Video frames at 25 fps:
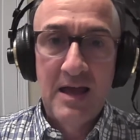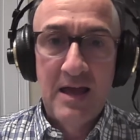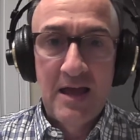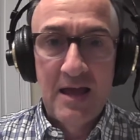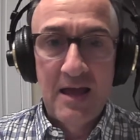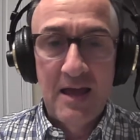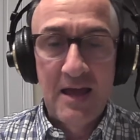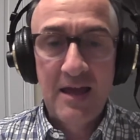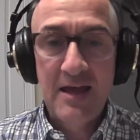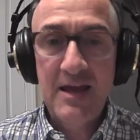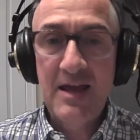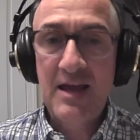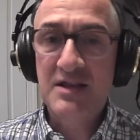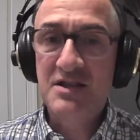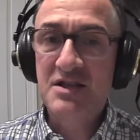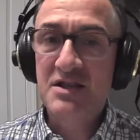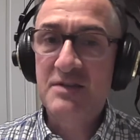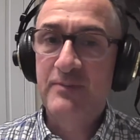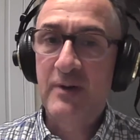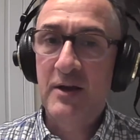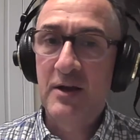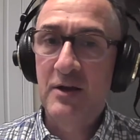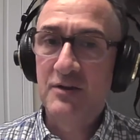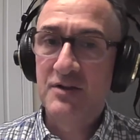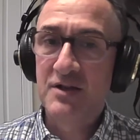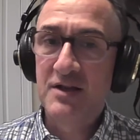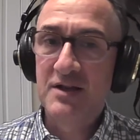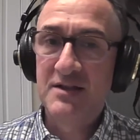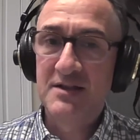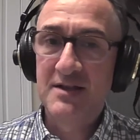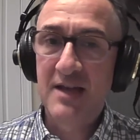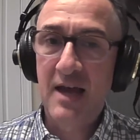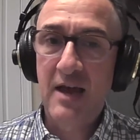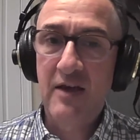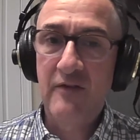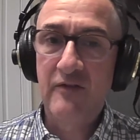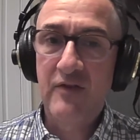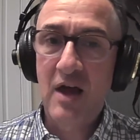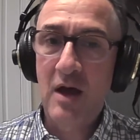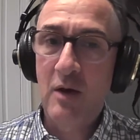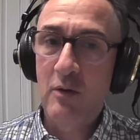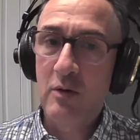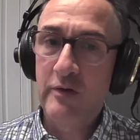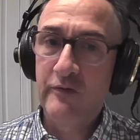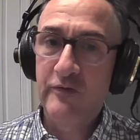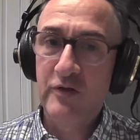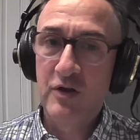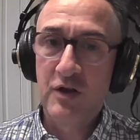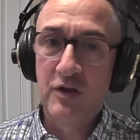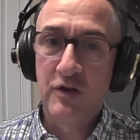He has his penalty saved.
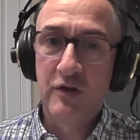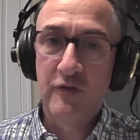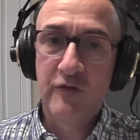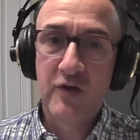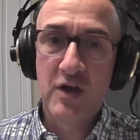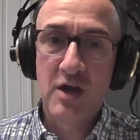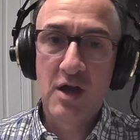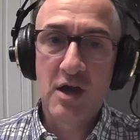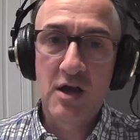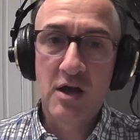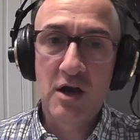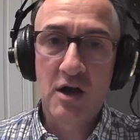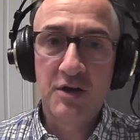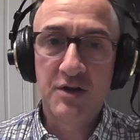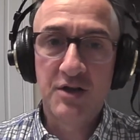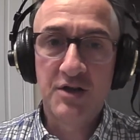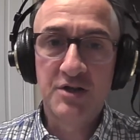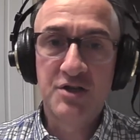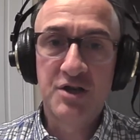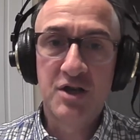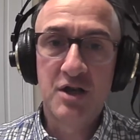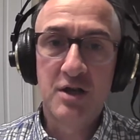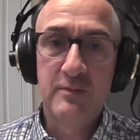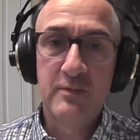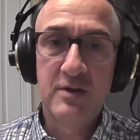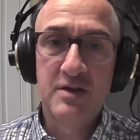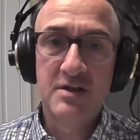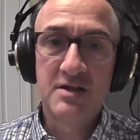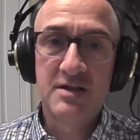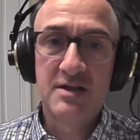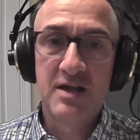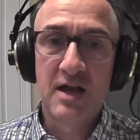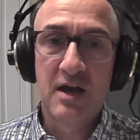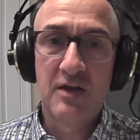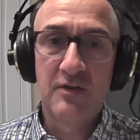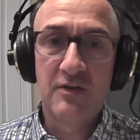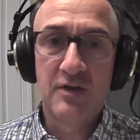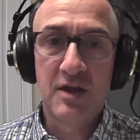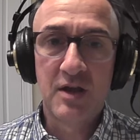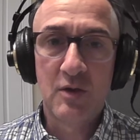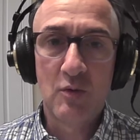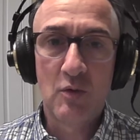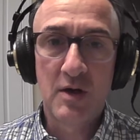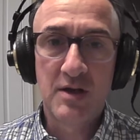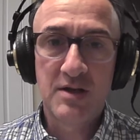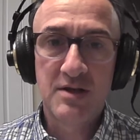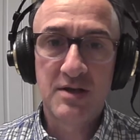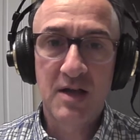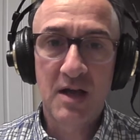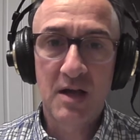However, the VAR determines that the
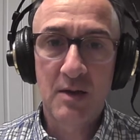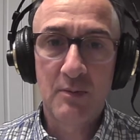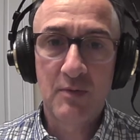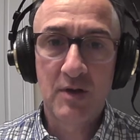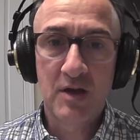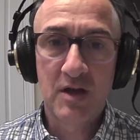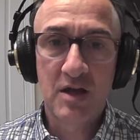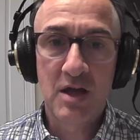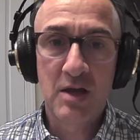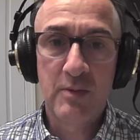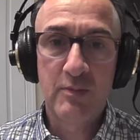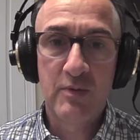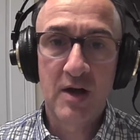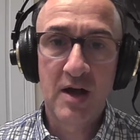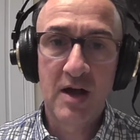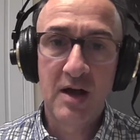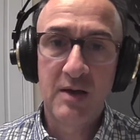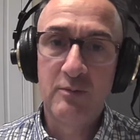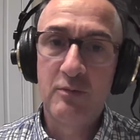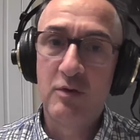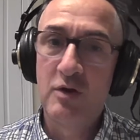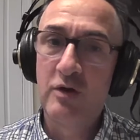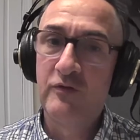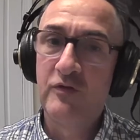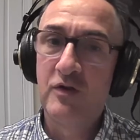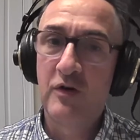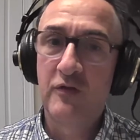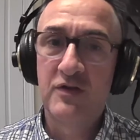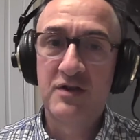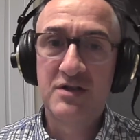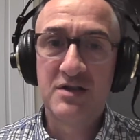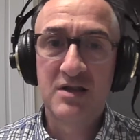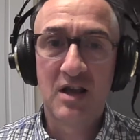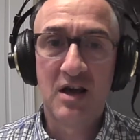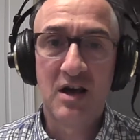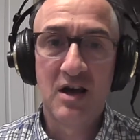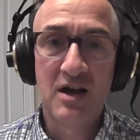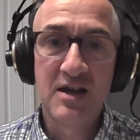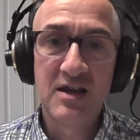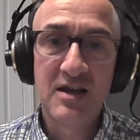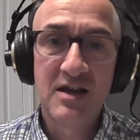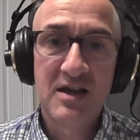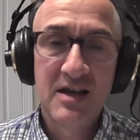West Ham keeper had moved off his line.